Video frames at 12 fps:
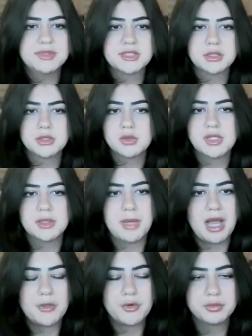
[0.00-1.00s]
absolutely.
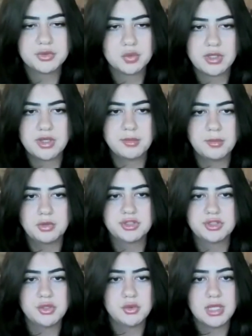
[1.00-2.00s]
Bathroom's one of the
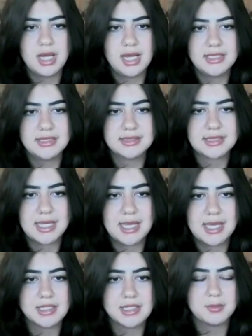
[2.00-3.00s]
most utilized
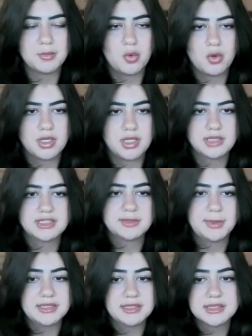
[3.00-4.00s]
and important
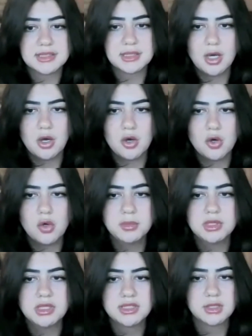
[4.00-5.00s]
spaces in a
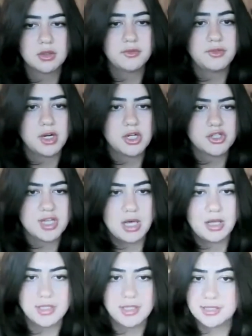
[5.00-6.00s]
home. So
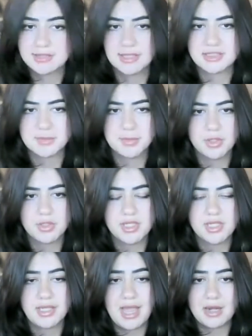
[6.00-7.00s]
functionality and accessibility
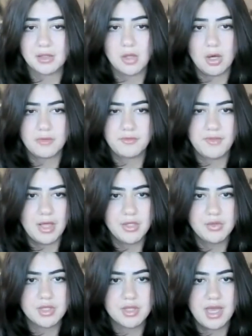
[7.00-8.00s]
can add a lot of
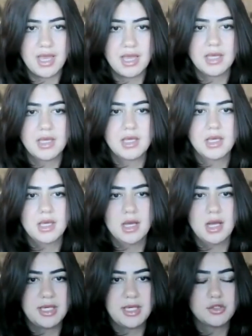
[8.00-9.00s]
value to that,
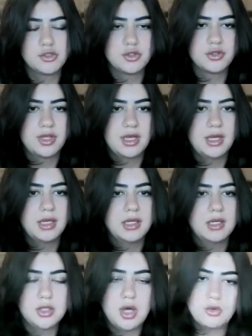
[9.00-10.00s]
making sure that
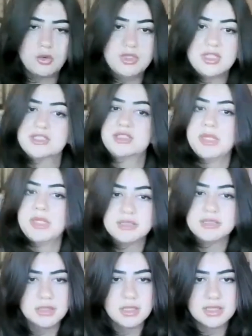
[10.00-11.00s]
not only does the
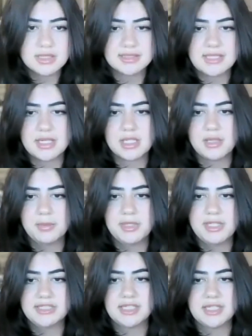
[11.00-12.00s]
place look aesthetically
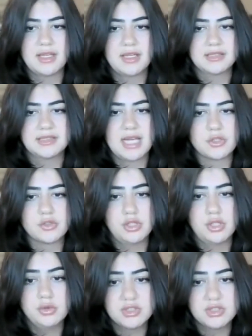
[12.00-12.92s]
pleasing, that it's actually